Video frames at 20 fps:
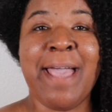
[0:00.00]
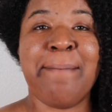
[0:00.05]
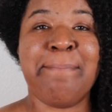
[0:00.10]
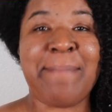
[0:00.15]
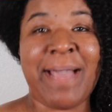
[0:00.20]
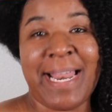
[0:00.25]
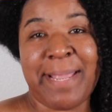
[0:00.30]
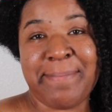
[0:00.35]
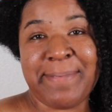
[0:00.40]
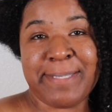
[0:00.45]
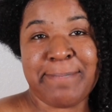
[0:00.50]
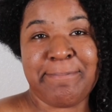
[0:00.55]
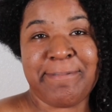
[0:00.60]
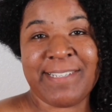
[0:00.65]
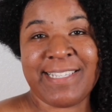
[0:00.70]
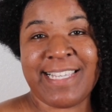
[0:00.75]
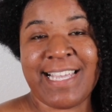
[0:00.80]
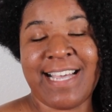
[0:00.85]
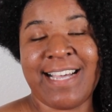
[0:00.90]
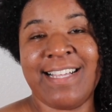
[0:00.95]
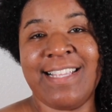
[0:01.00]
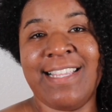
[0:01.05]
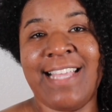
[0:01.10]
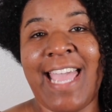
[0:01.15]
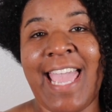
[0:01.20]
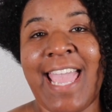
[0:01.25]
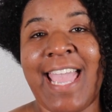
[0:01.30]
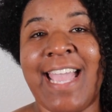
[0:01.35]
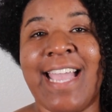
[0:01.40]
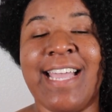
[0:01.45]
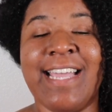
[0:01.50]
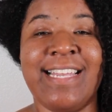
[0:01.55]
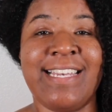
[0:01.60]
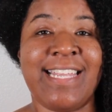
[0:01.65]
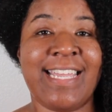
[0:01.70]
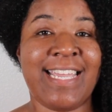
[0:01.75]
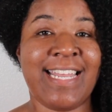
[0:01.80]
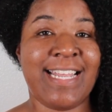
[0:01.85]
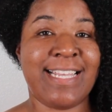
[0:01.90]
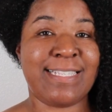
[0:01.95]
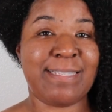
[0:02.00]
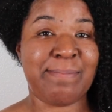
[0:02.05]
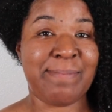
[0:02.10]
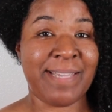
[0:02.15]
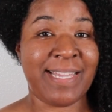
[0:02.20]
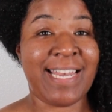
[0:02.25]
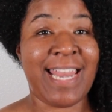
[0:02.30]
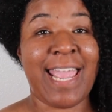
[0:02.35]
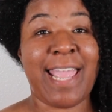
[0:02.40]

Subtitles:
My name is Briszell and it has been